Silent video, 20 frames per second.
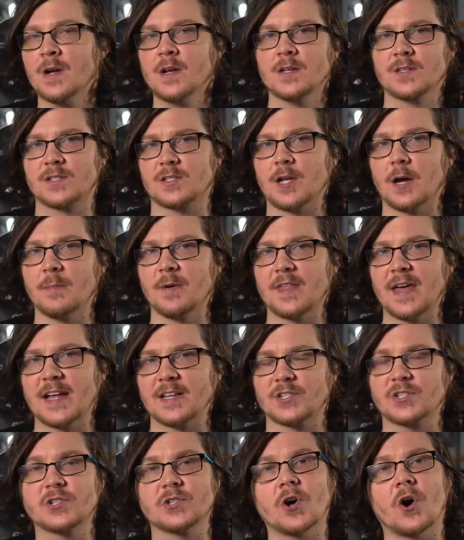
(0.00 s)
some of
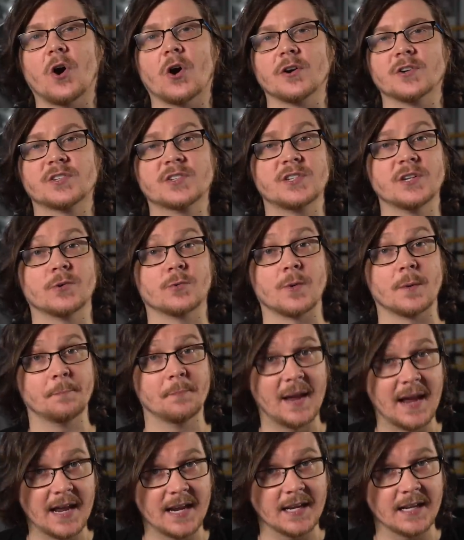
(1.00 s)
that star still
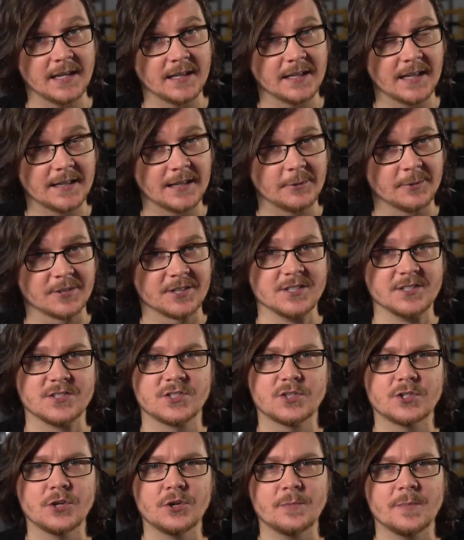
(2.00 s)
remaining that they were
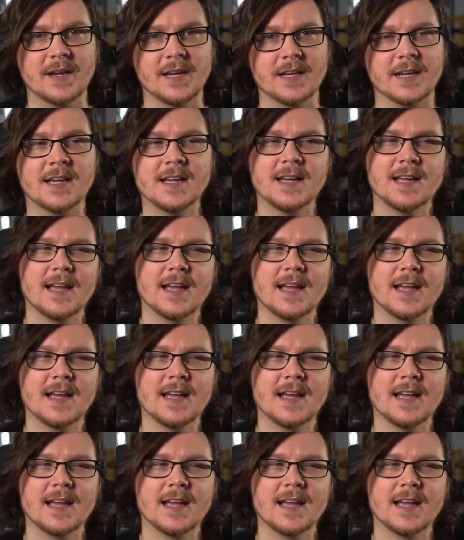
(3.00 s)
consuming.